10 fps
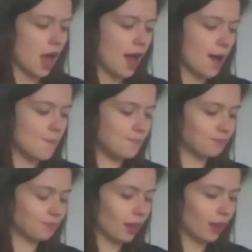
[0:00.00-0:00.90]

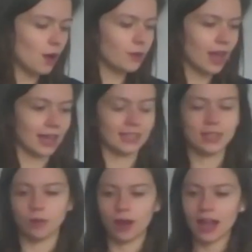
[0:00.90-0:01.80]
Okay,
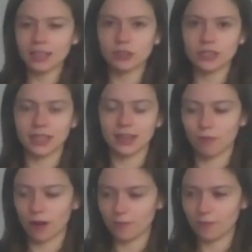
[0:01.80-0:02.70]
so as you can see
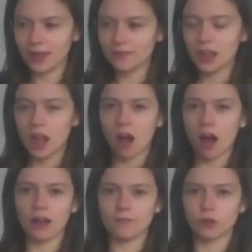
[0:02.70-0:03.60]
in front of me,
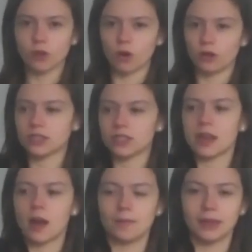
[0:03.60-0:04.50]
I've got
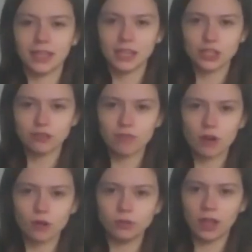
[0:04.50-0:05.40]
some kitchen
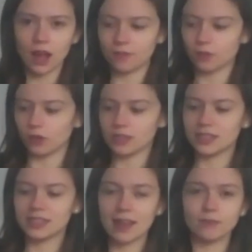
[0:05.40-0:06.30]
roll, I've got
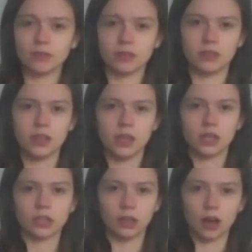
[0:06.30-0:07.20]
7
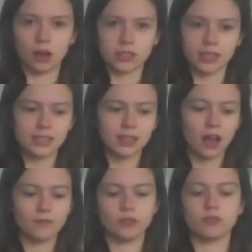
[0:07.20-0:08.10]
glasses.
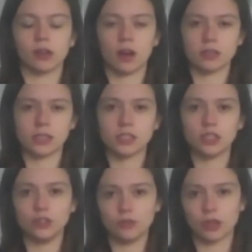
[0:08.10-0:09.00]
I've used
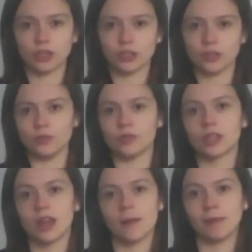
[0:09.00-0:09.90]
glasses, you can
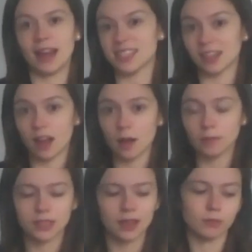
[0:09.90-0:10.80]
use plastic
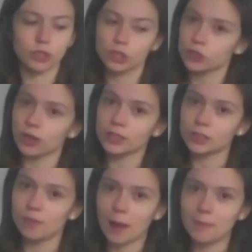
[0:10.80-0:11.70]
cups. I'm just trying
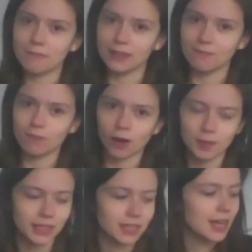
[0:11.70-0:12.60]
to do my bit for the environment.